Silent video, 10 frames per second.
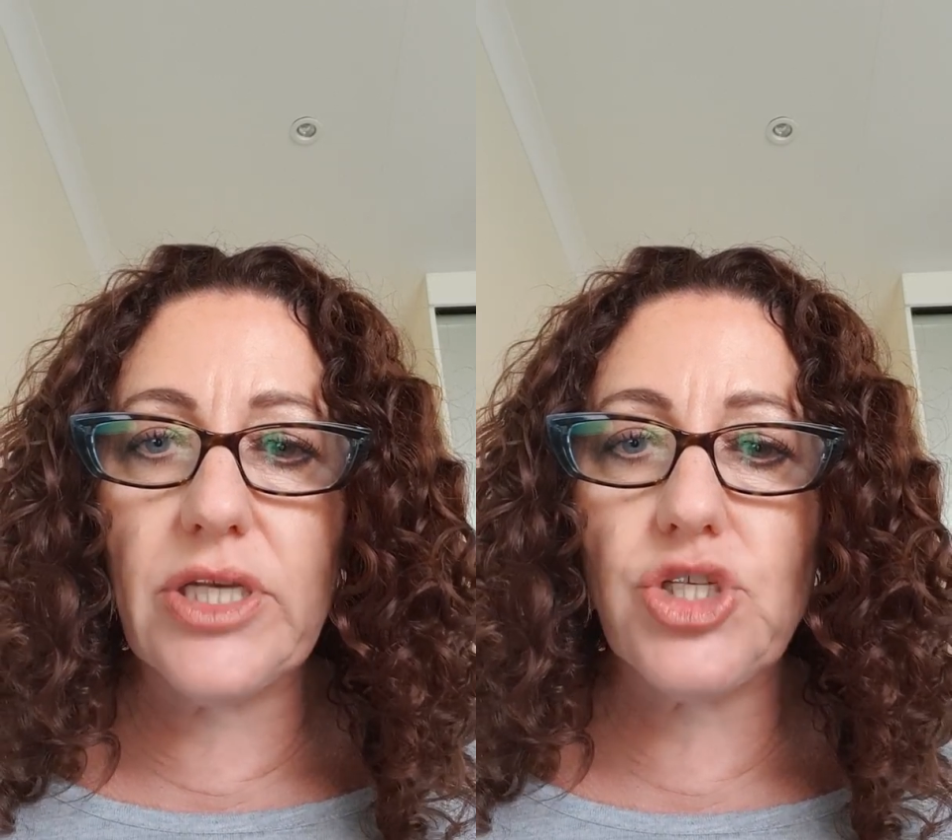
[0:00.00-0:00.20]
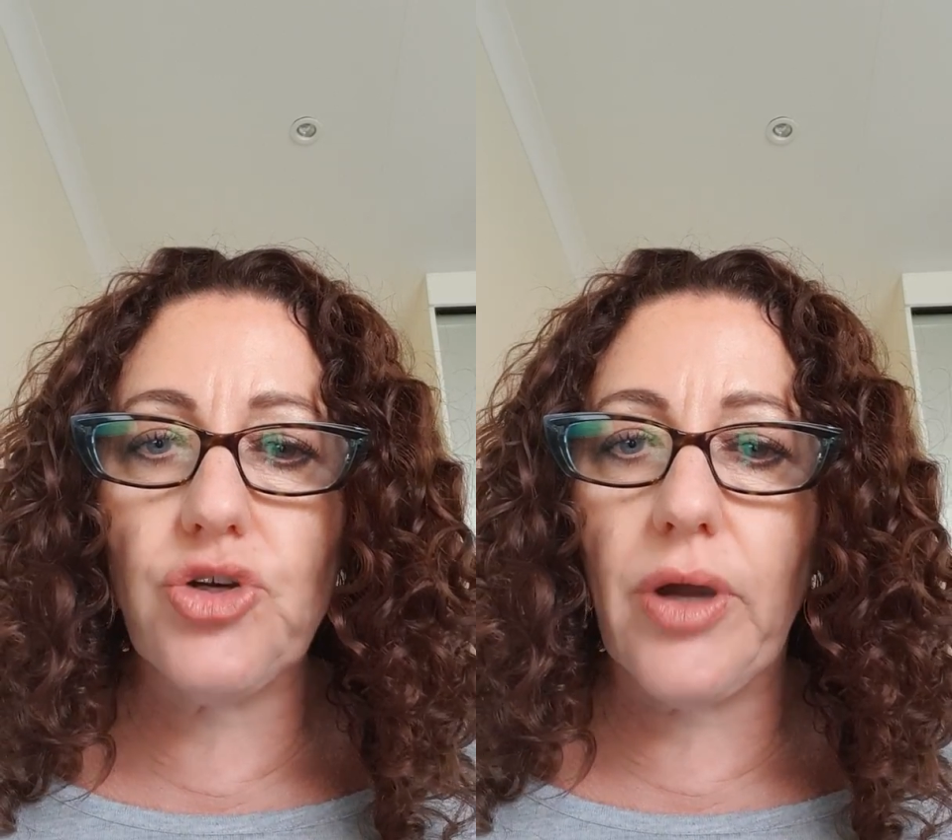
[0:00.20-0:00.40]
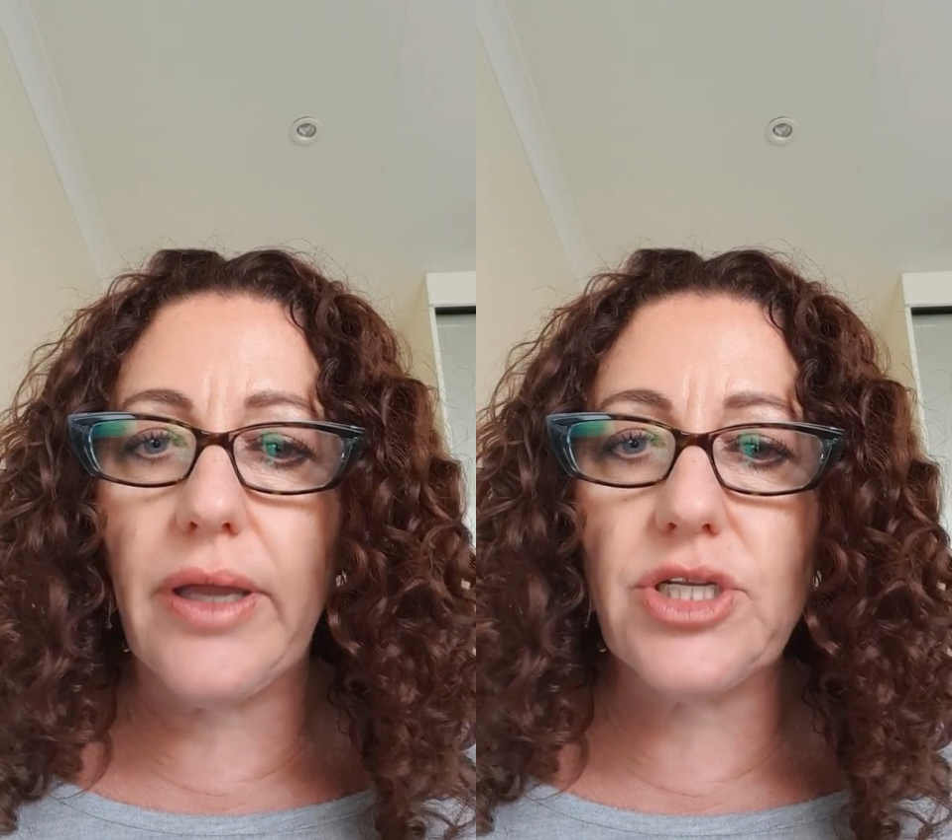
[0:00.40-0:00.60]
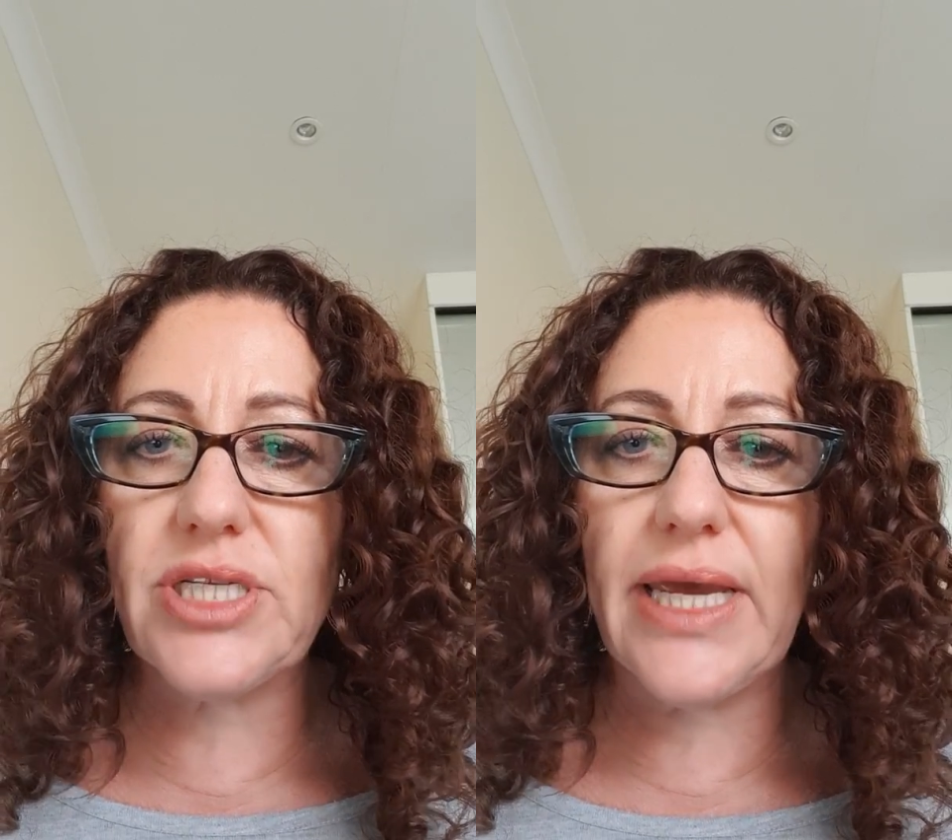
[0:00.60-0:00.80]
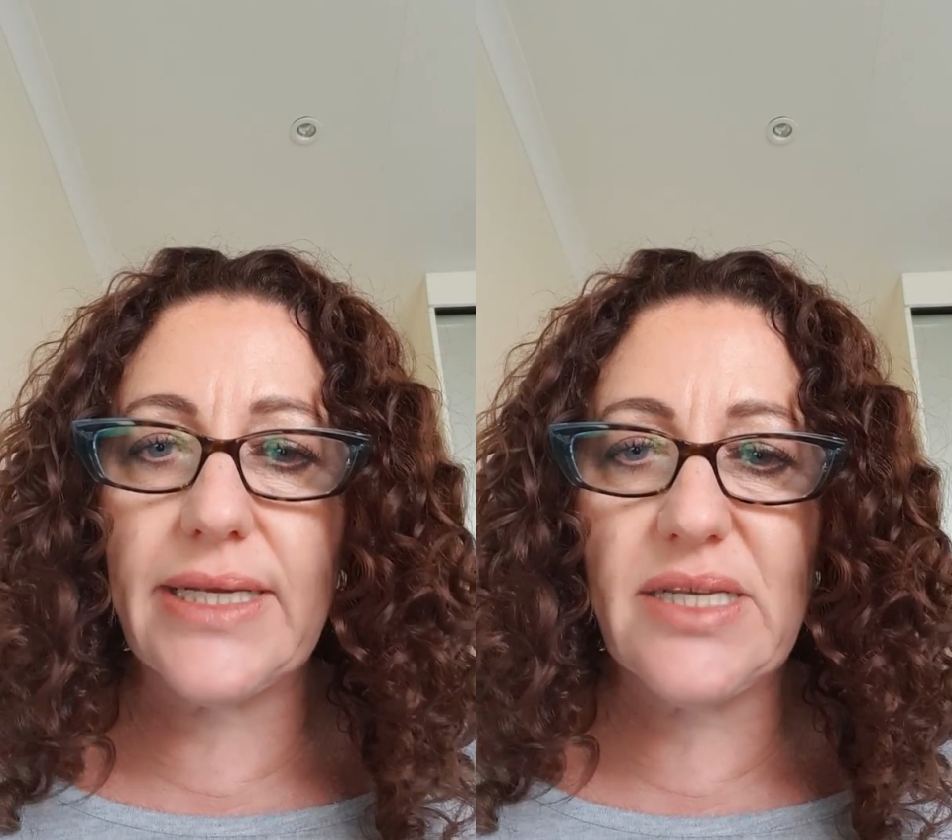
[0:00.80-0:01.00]
is you're going
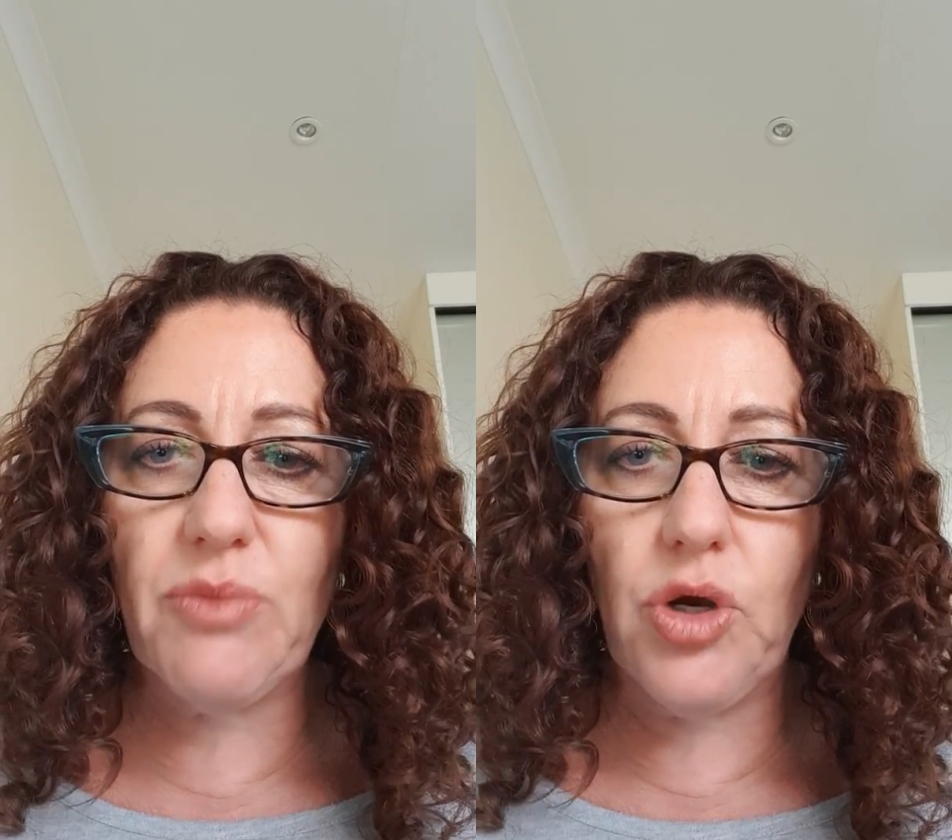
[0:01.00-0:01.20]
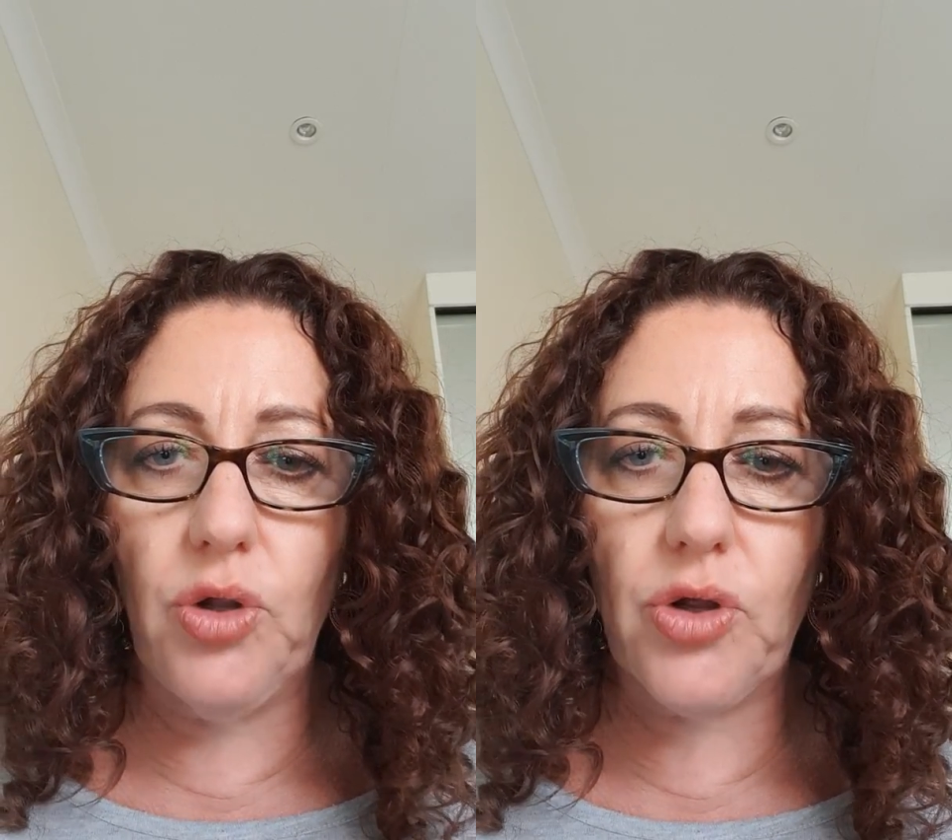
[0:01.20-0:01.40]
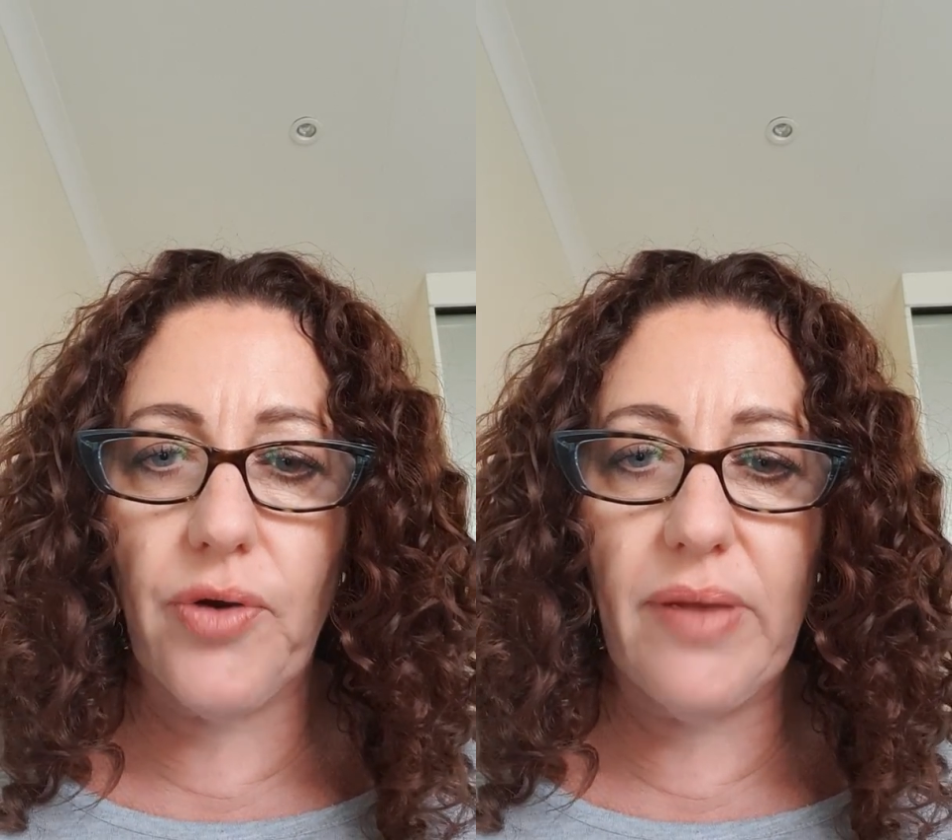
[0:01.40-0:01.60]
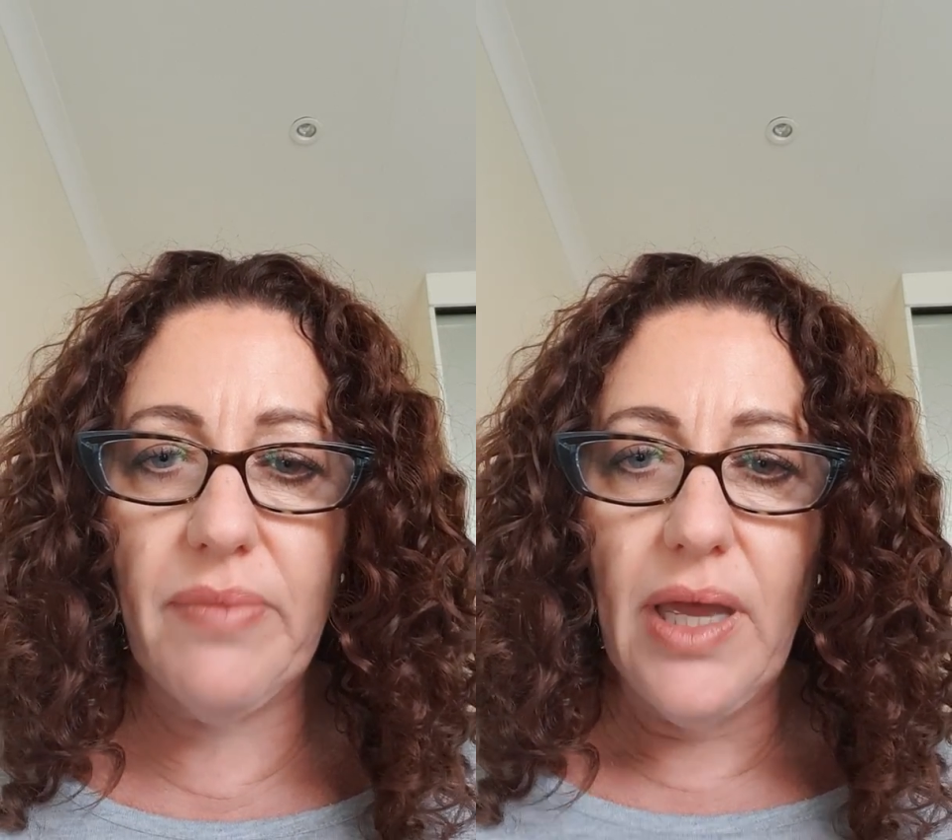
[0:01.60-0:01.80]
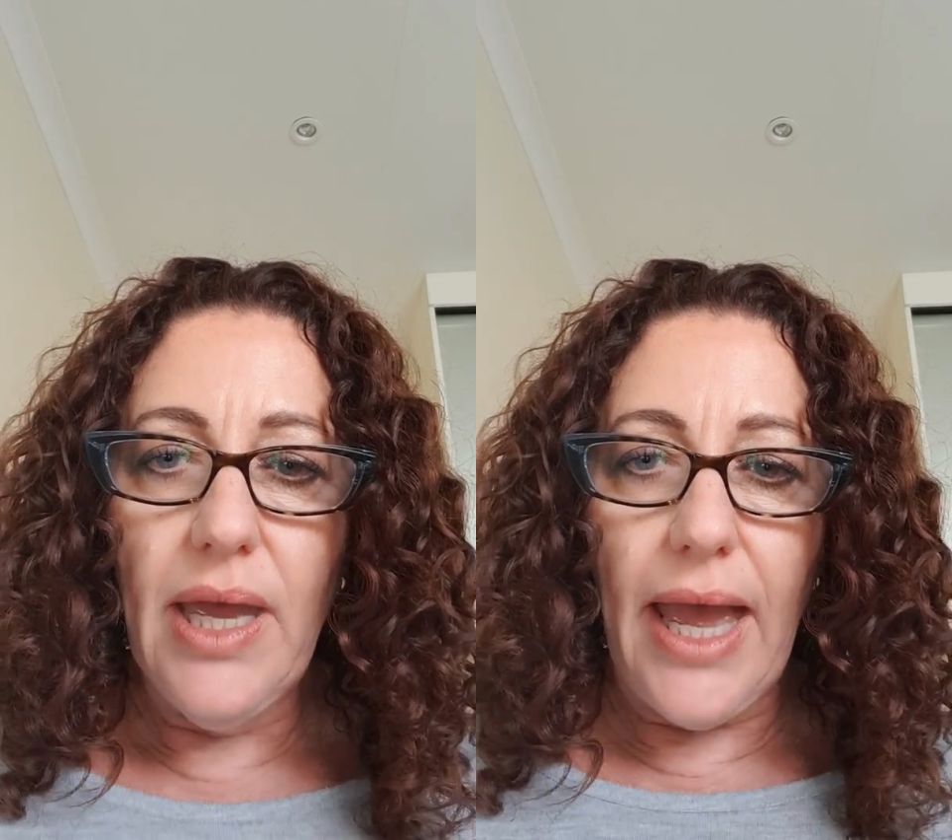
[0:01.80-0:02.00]
to take some curl cream